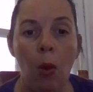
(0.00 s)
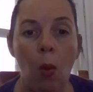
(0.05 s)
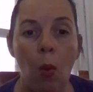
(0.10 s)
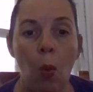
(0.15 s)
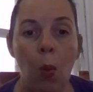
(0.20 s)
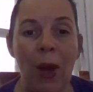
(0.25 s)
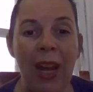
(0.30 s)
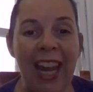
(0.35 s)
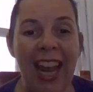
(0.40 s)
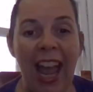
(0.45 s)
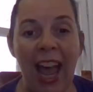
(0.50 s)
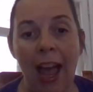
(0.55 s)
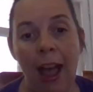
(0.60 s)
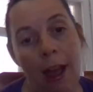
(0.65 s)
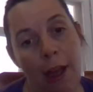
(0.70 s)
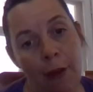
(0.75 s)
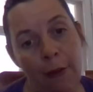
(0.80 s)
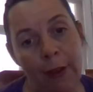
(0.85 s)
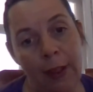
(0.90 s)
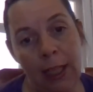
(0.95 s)
we
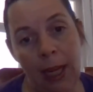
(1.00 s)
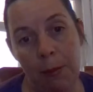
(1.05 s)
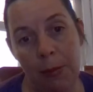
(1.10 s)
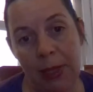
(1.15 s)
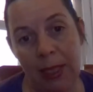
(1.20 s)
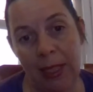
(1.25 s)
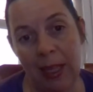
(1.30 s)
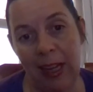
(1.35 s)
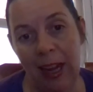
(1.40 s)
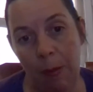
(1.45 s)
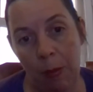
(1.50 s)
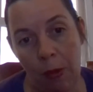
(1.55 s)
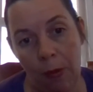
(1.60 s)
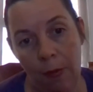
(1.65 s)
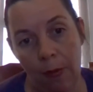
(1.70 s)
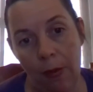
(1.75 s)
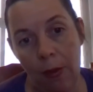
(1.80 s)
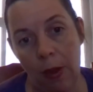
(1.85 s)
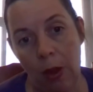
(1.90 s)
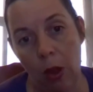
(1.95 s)
have 10% up
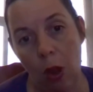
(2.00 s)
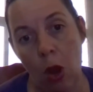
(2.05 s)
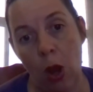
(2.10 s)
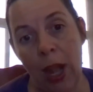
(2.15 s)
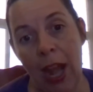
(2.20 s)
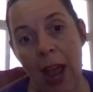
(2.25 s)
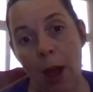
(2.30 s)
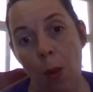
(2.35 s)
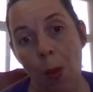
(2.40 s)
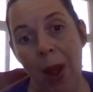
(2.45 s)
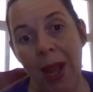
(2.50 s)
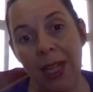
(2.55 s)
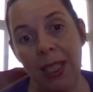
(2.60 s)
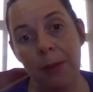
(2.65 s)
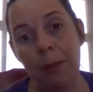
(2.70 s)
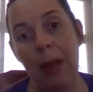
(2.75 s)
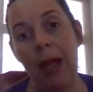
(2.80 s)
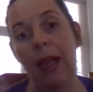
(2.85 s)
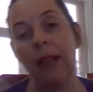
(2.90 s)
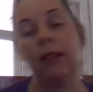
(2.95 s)
on our wax
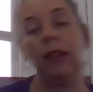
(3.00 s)
bars